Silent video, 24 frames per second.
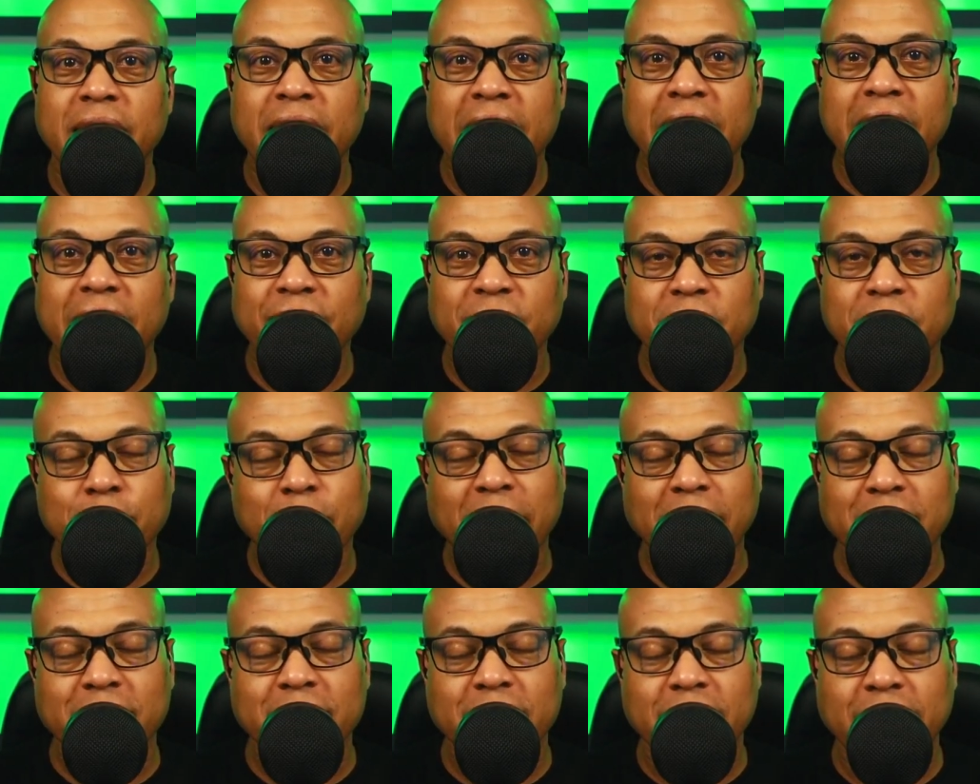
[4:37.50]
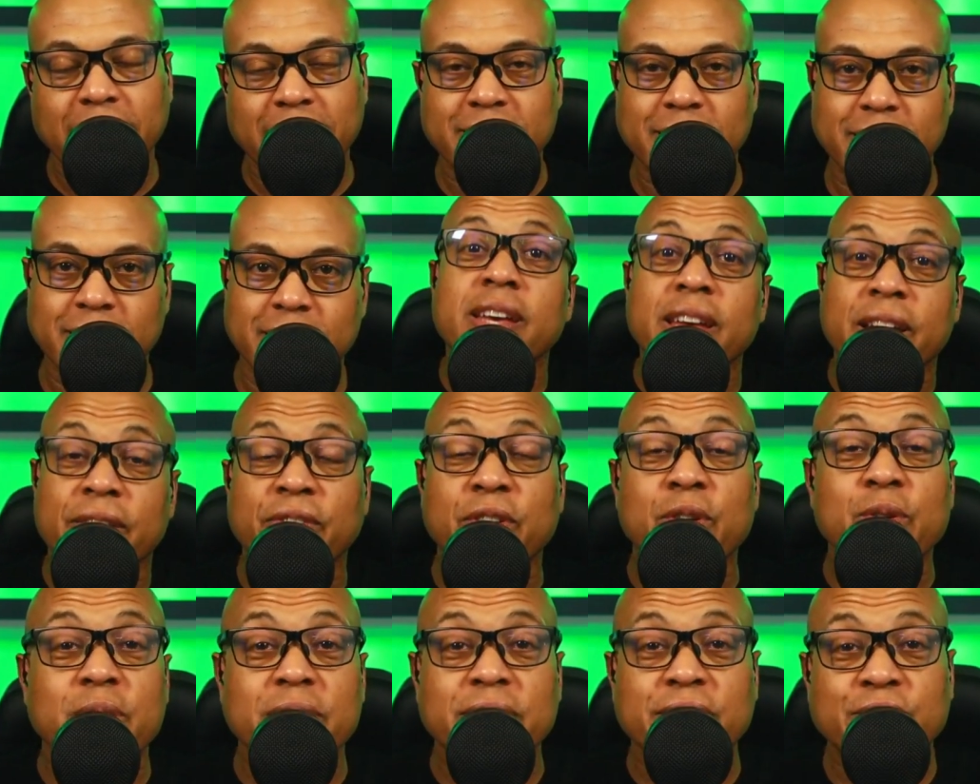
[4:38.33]
I have in my collection. If
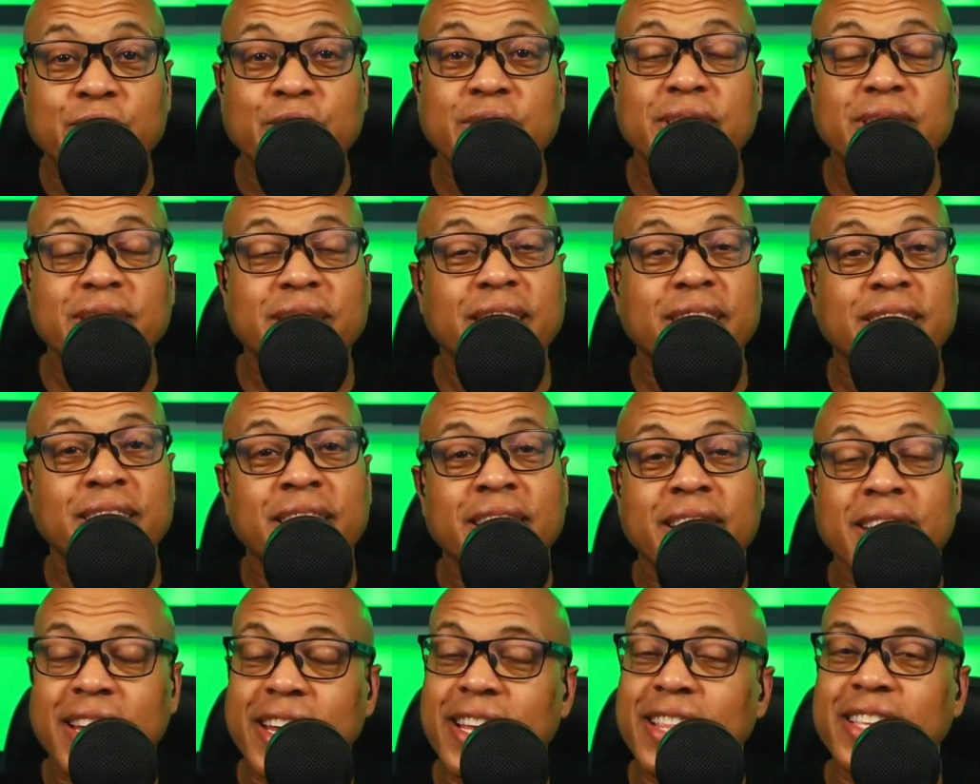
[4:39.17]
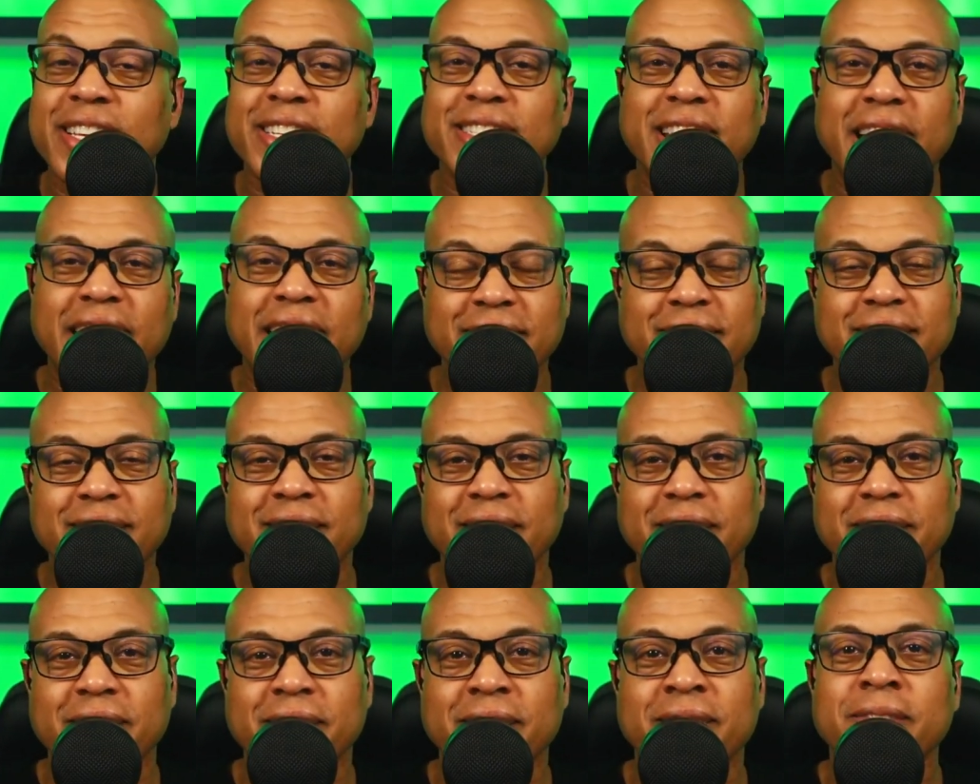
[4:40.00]
you're interested in this
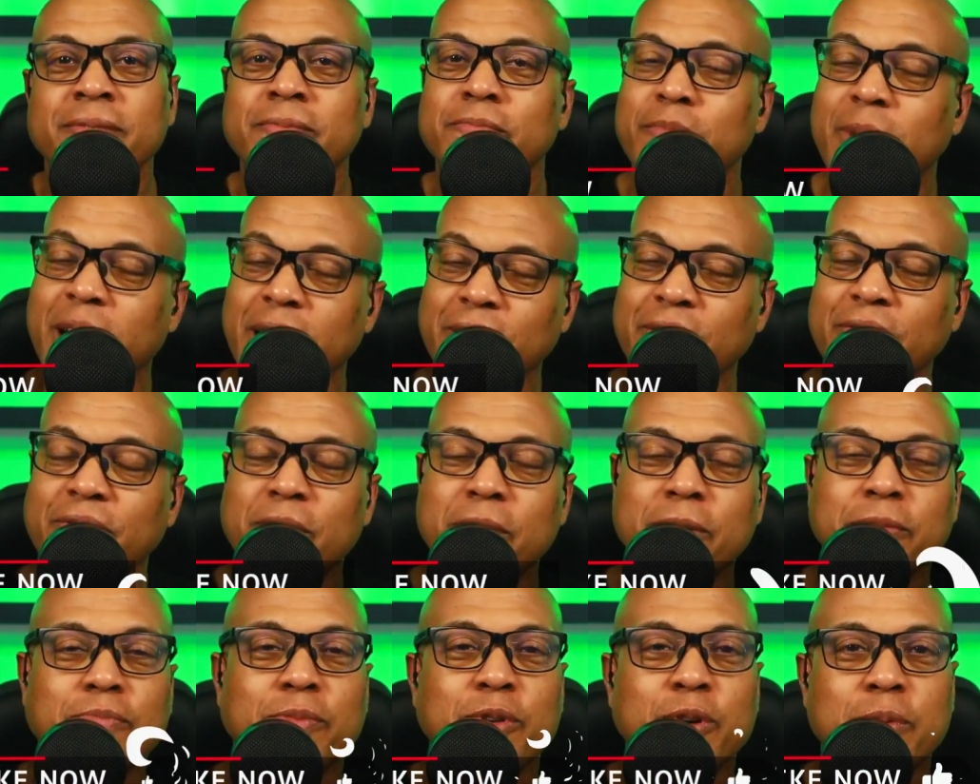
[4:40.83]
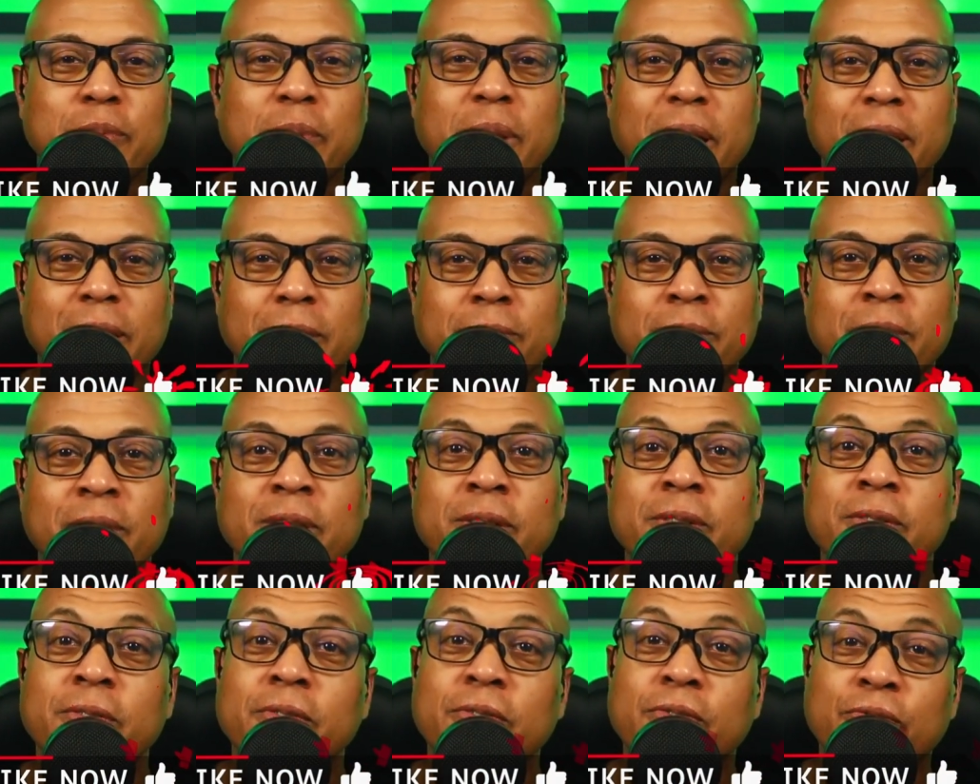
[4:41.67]
excellent microphone boom arm,
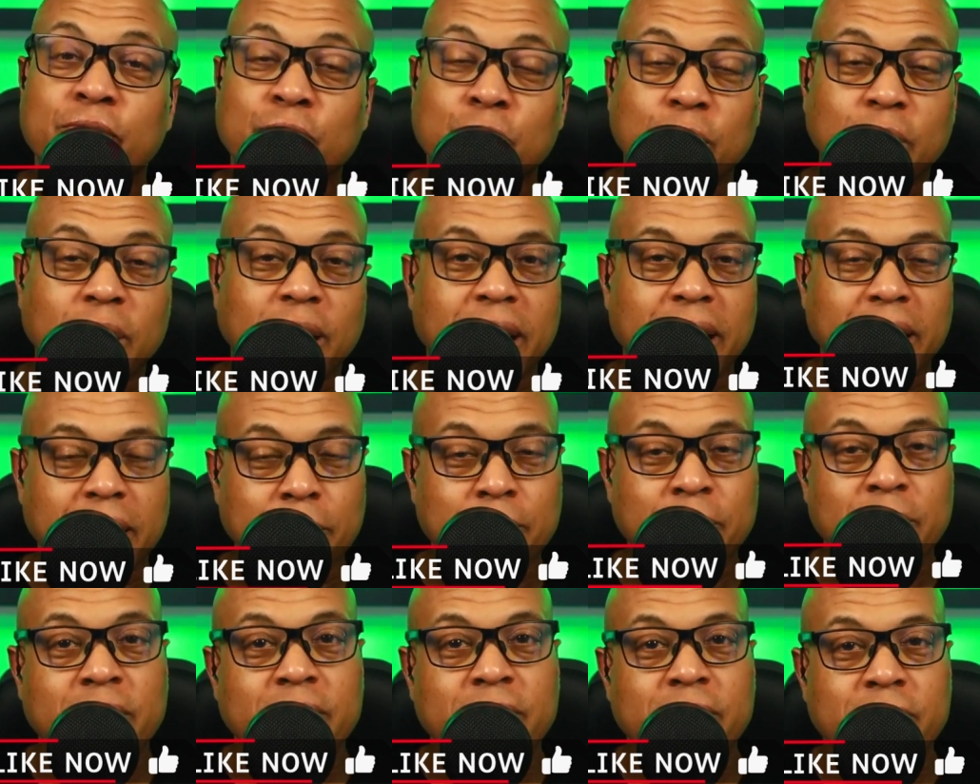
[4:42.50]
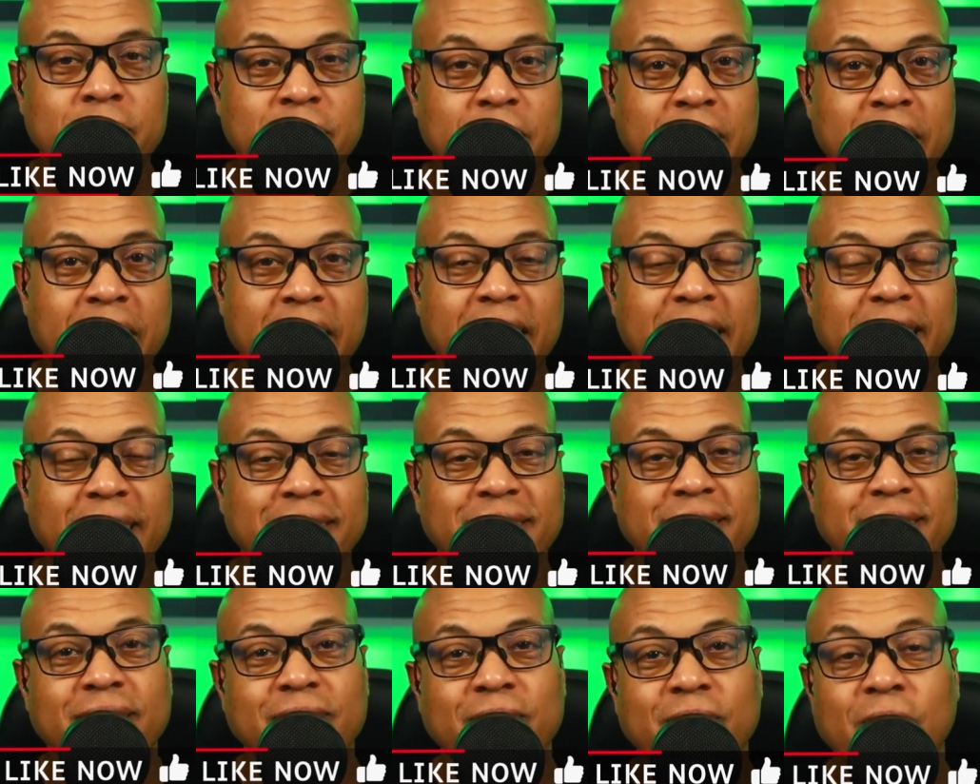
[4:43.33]
Fulaim
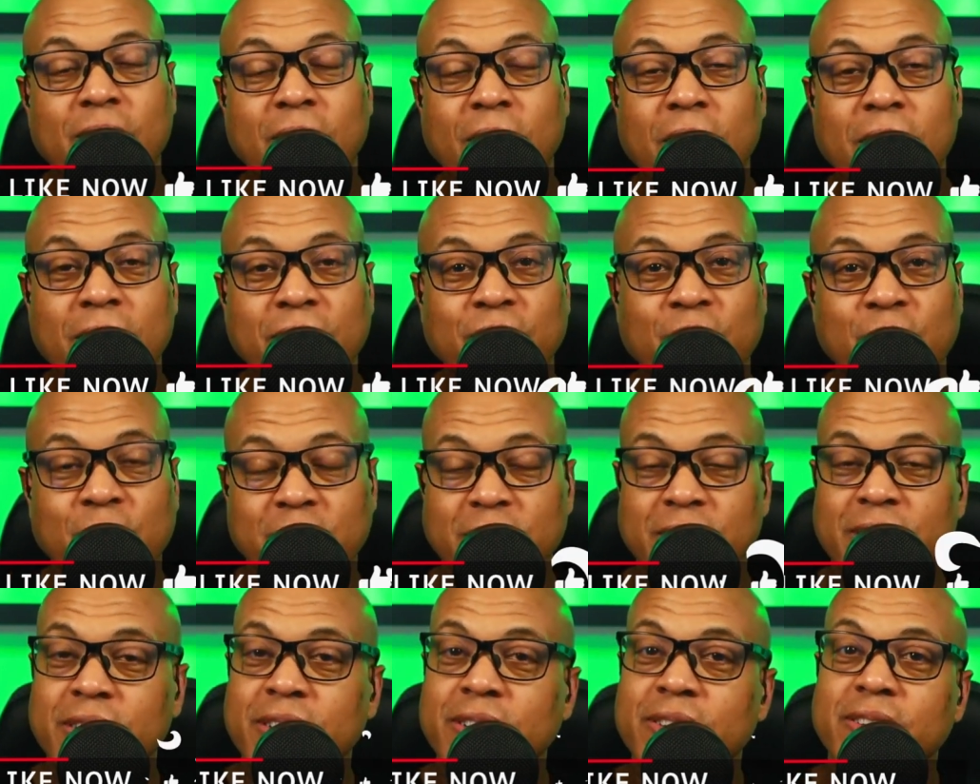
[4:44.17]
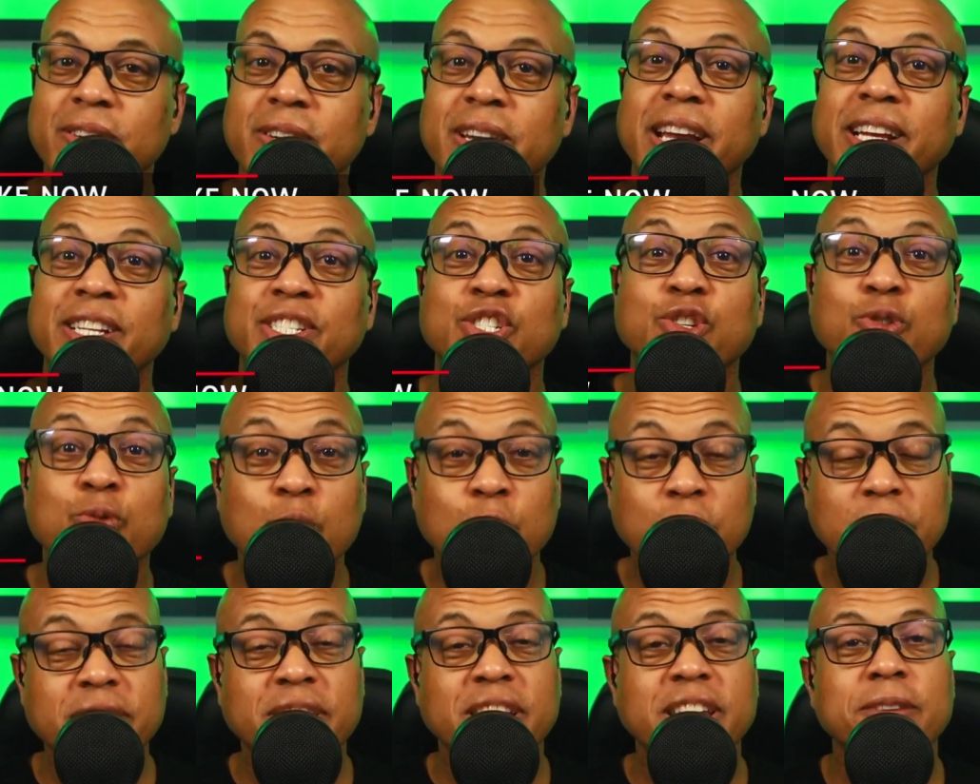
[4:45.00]
has offered a
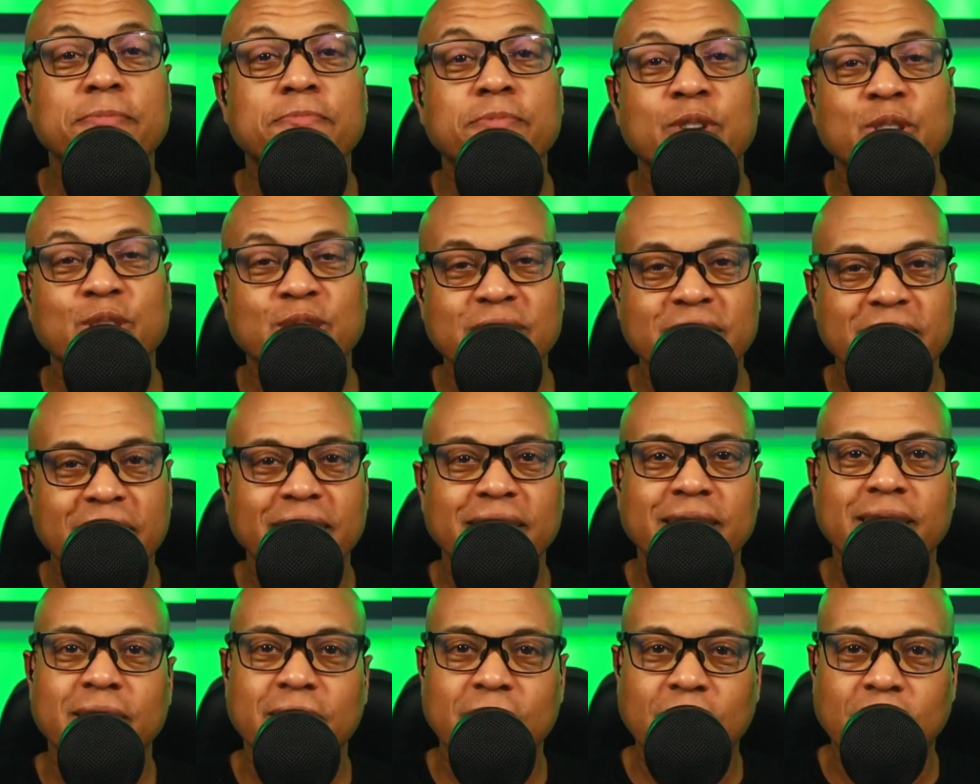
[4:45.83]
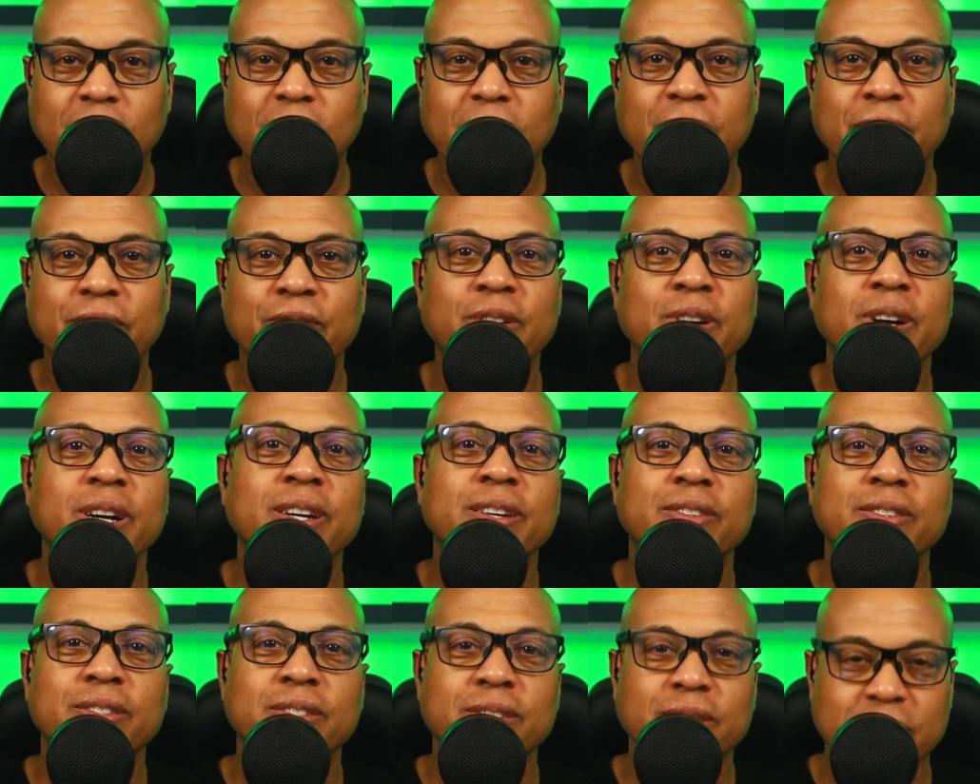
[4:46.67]
20% off
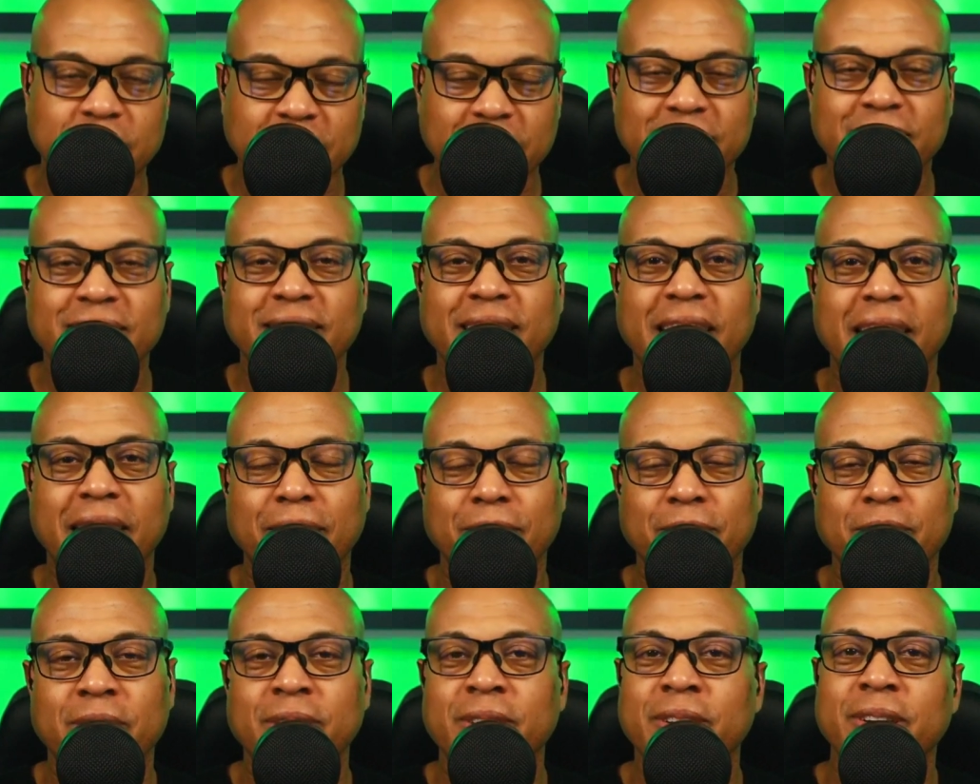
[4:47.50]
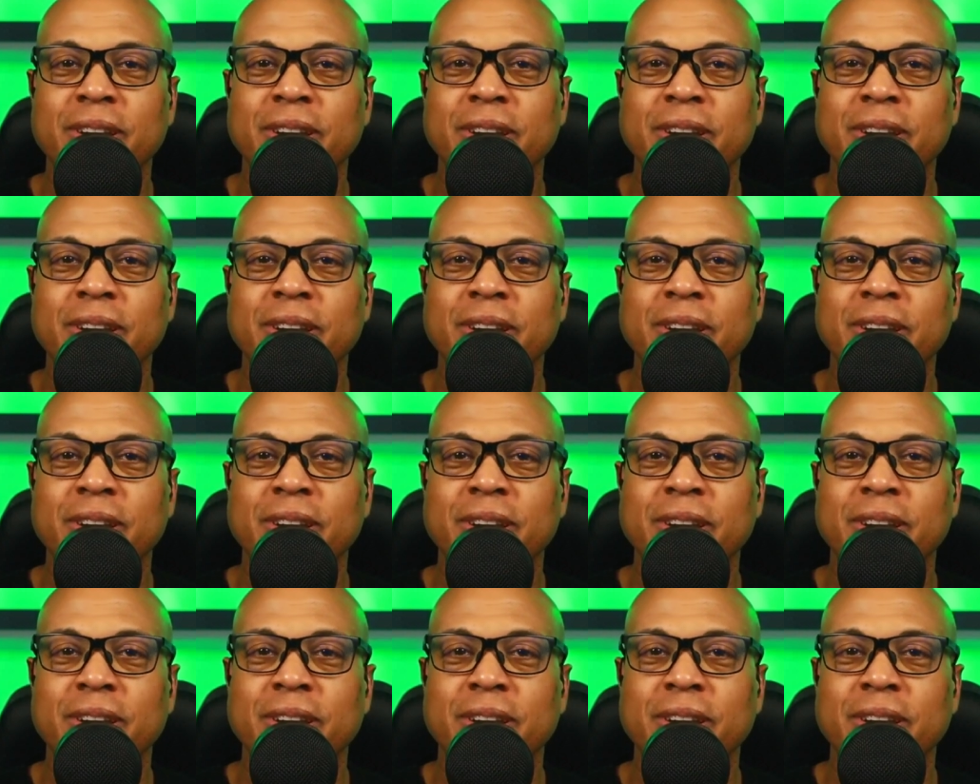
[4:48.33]
discount.